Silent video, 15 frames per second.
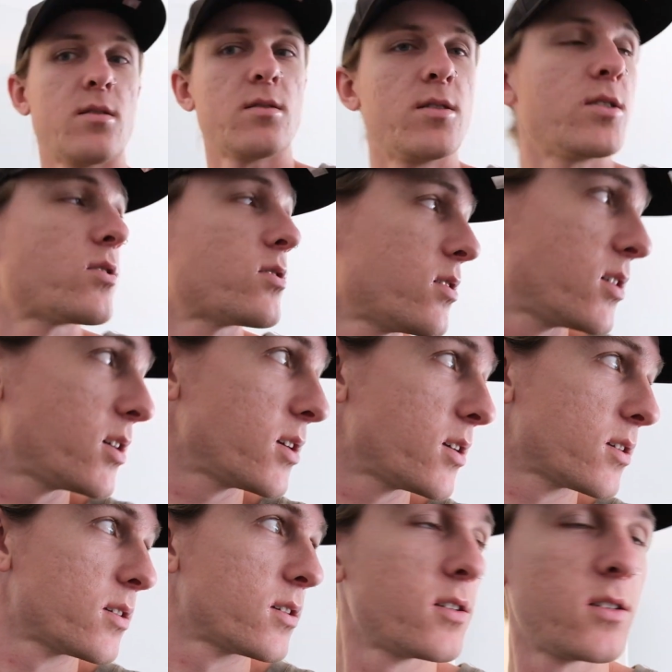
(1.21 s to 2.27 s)
Literally,
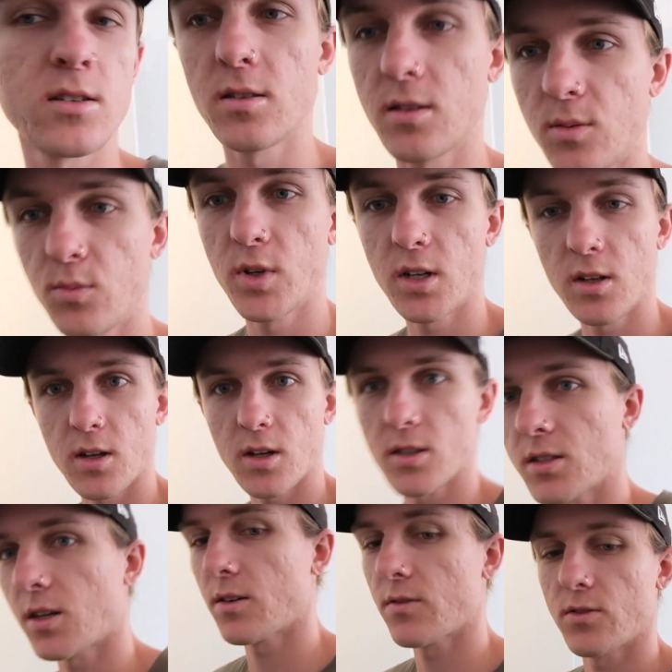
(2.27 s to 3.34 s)
the minute I
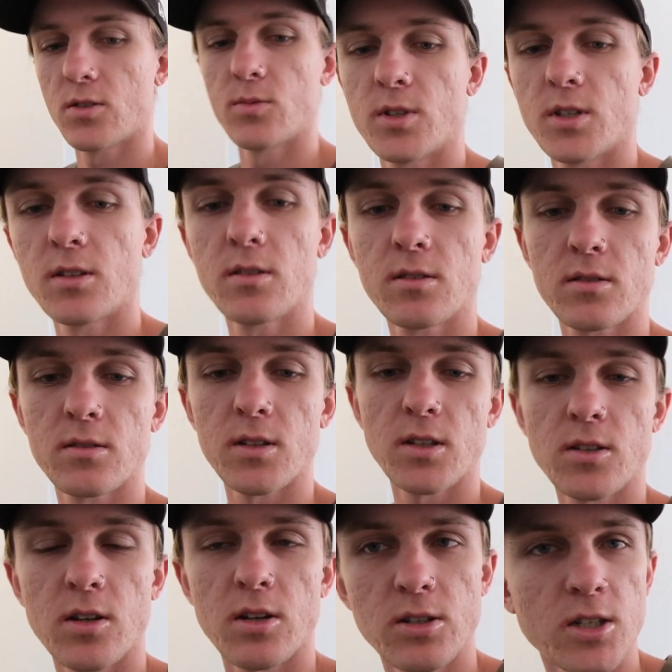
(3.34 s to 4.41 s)
start filming, they
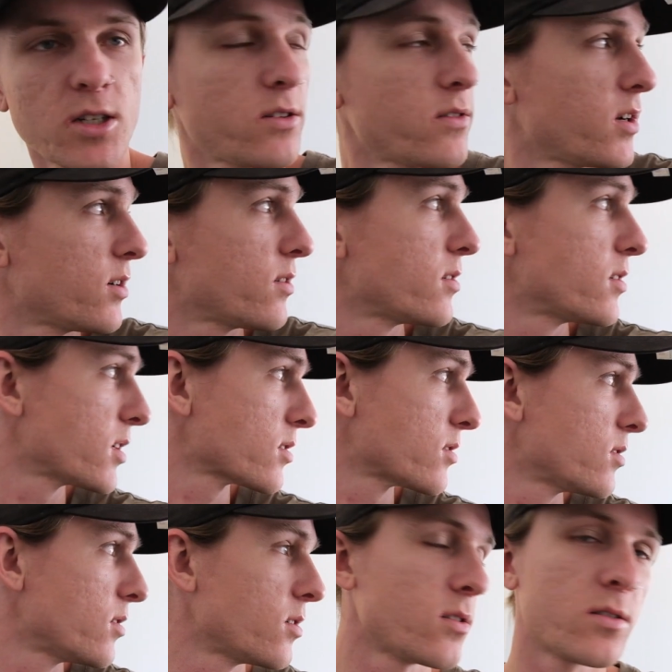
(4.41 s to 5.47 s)
turn the generator on next
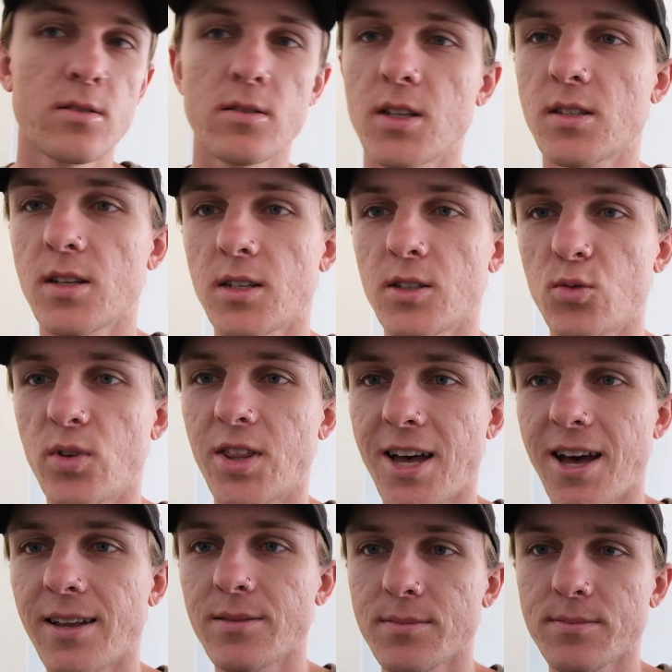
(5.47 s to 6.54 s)
door and start doing that.